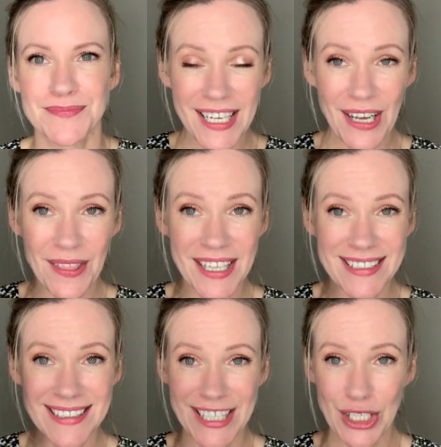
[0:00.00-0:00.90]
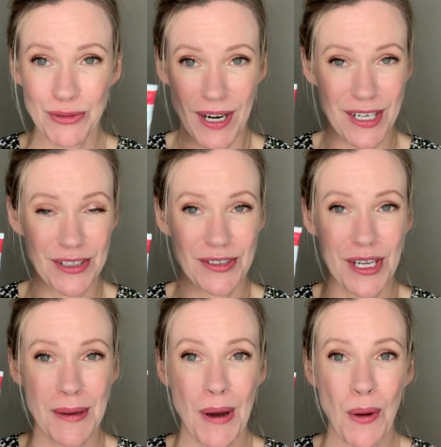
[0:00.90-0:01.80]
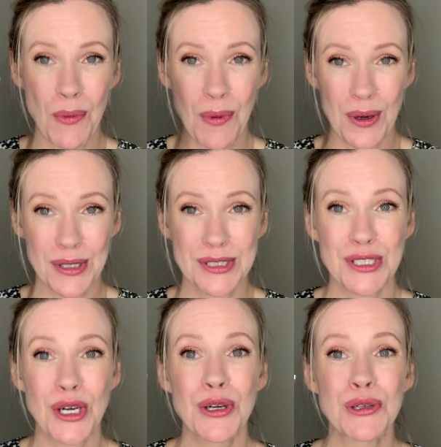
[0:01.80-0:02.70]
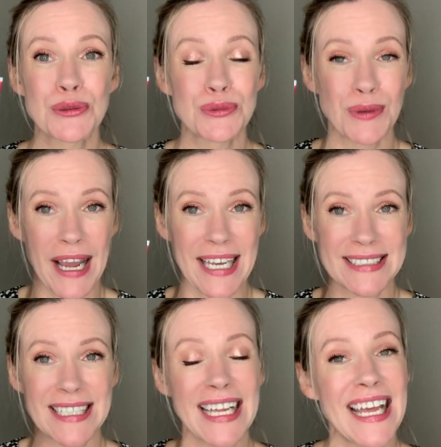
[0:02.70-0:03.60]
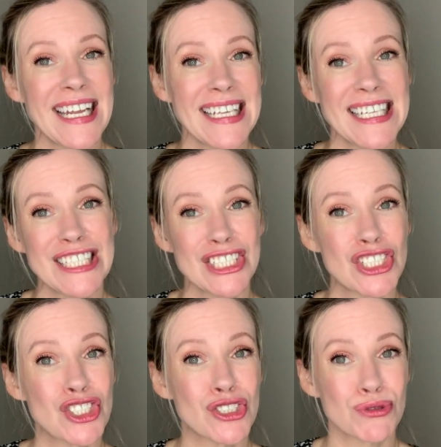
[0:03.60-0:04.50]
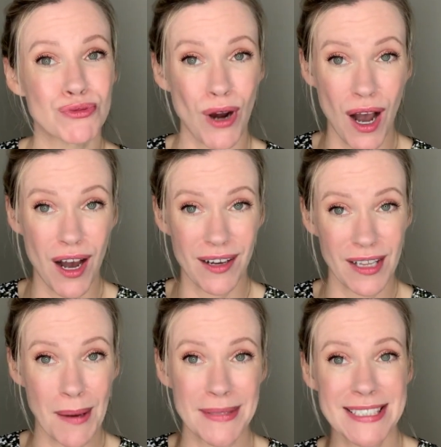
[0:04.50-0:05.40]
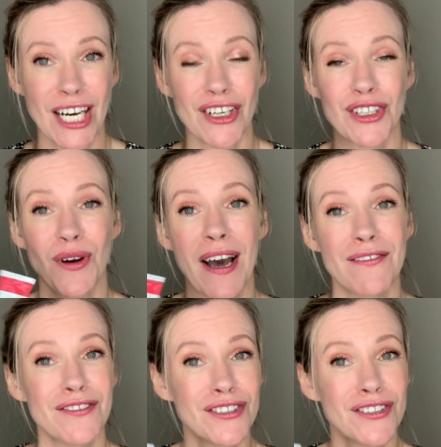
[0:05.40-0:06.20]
Now this little retinol cream works great and it is strong, let me tell you. I've